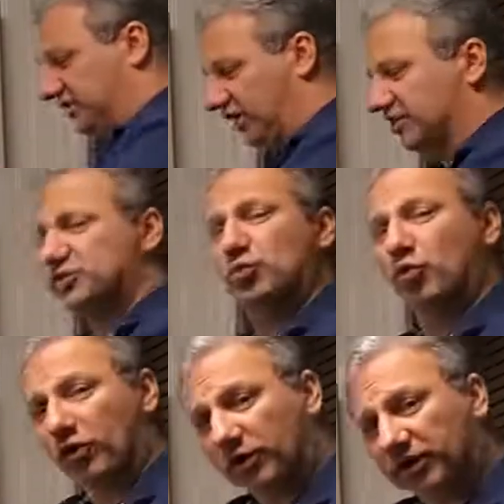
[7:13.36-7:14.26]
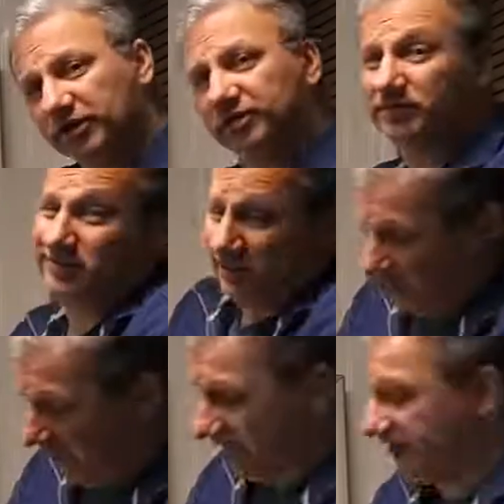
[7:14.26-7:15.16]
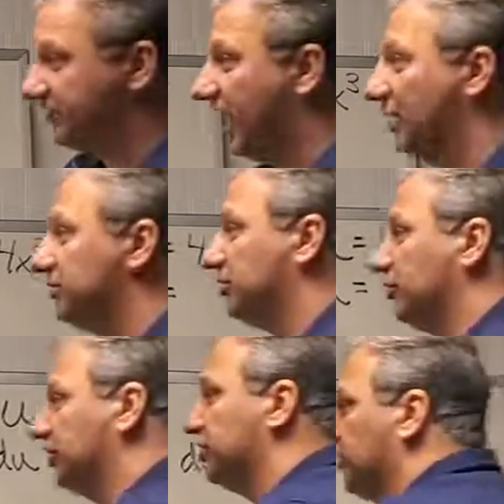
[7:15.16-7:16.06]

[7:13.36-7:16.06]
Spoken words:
does work a lot of the time, so we're going to